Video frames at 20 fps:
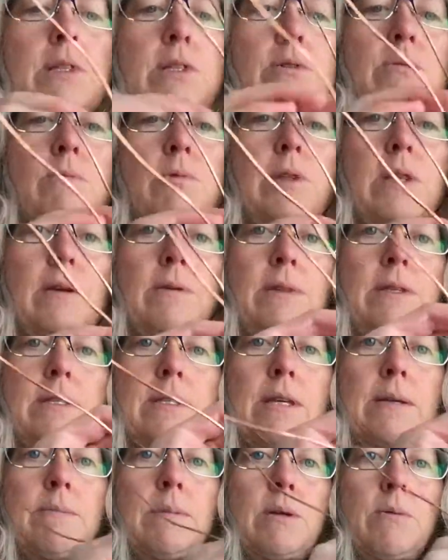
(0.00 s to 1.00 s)
So with that
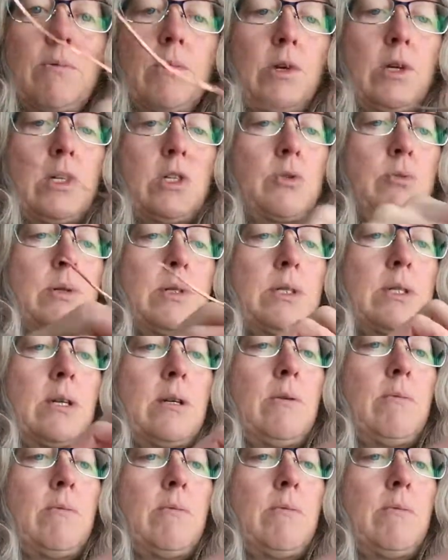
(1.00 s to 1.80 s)
same thing, we're going to twist it